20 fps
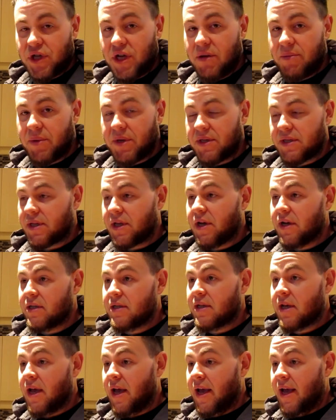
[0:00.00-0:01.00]
cheapest
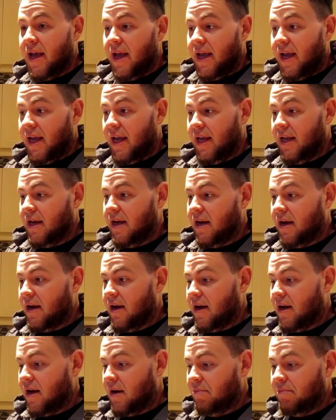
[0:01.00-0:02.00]
because in
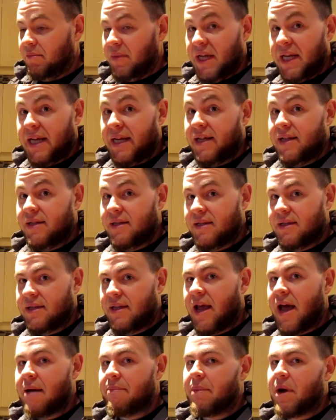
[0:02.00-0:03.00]
a, a, minute
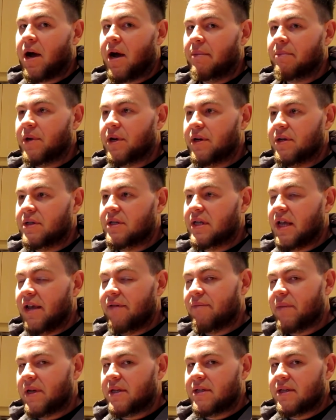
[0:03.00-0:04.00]
step, I'm gonna
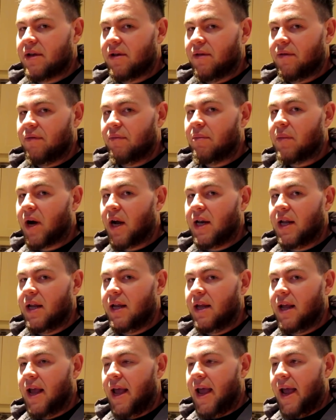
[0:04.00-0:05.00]
save myself
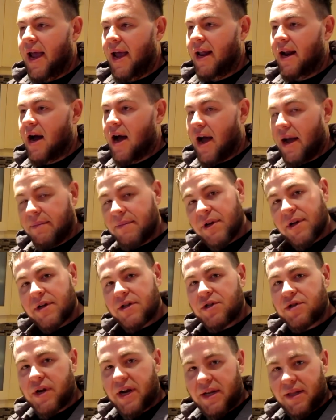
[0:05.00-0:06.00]
money and I'm gonna
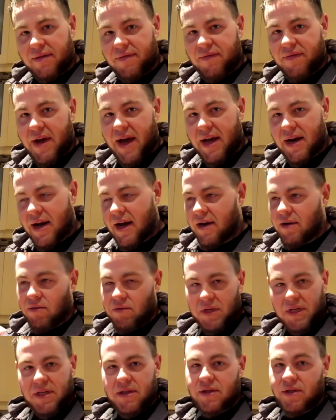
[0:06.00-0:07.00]
drain the fat. I
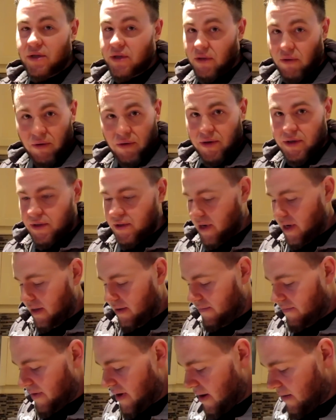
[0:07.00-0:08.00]
don't need the store to drain
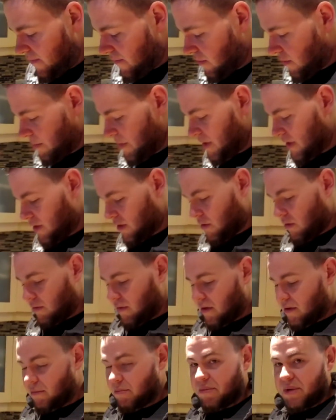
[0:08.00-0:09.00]
the fat for me. So
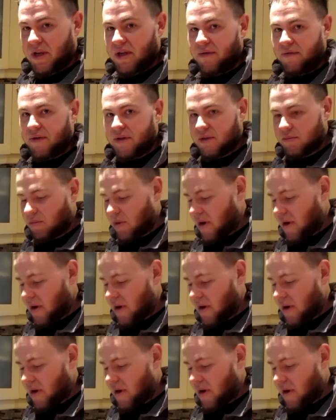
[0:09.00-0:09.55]
the beef is